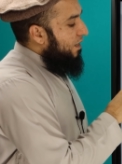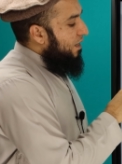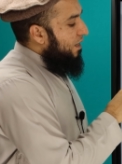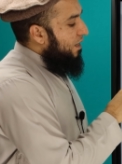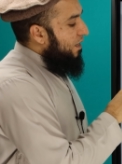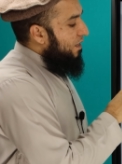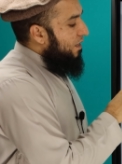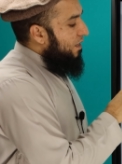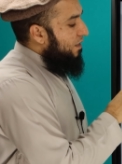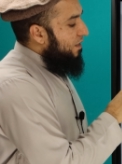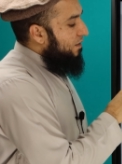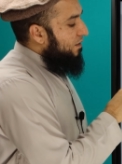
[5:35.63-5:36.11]

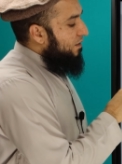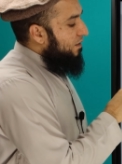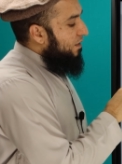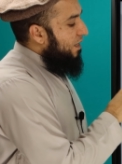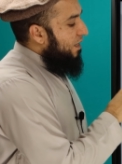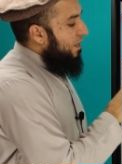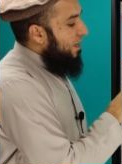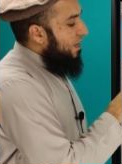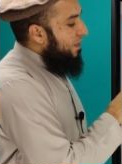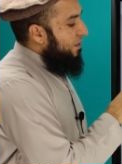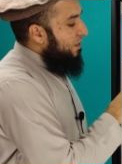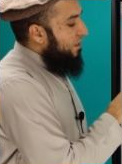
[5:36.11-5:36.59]
uh,
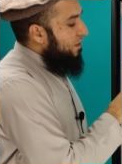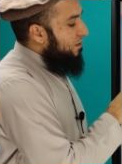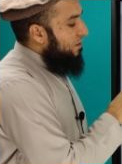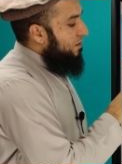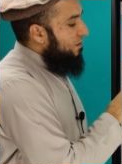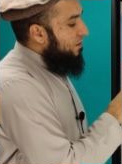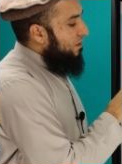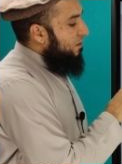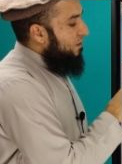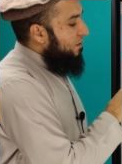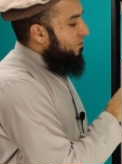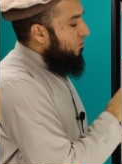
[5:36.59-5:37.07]
ta
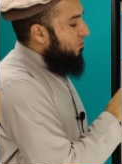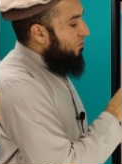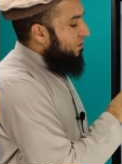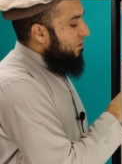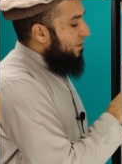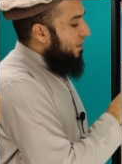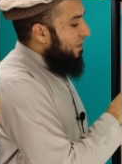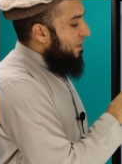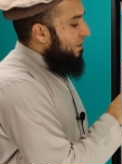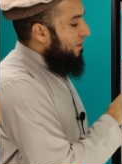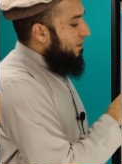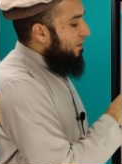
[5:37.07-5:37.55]
is not
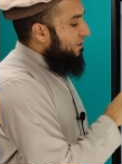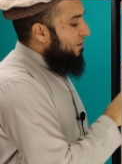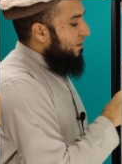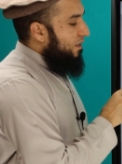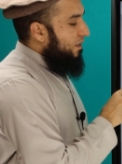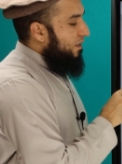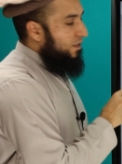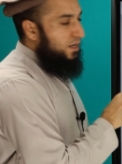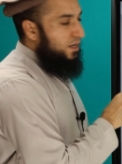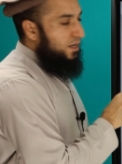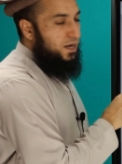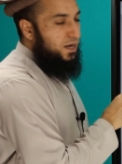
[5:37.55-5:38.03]
silent
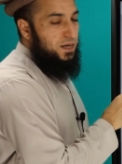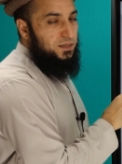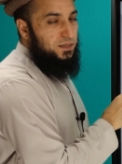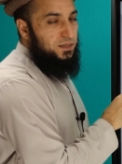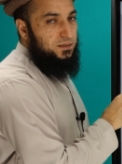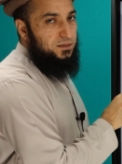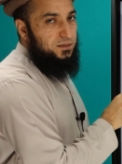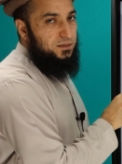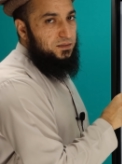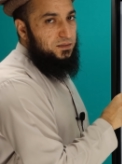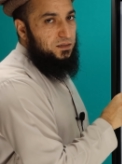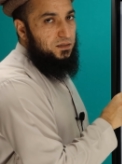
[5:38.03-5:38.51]
it
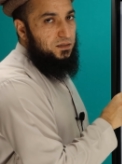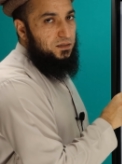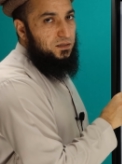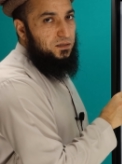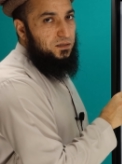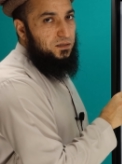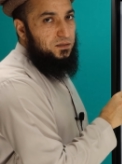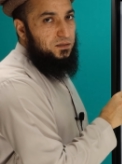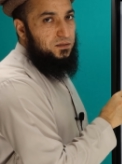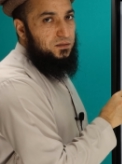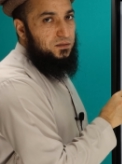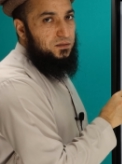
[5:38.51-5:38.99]
has
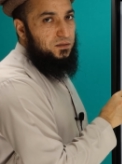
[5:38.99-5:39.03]
uh,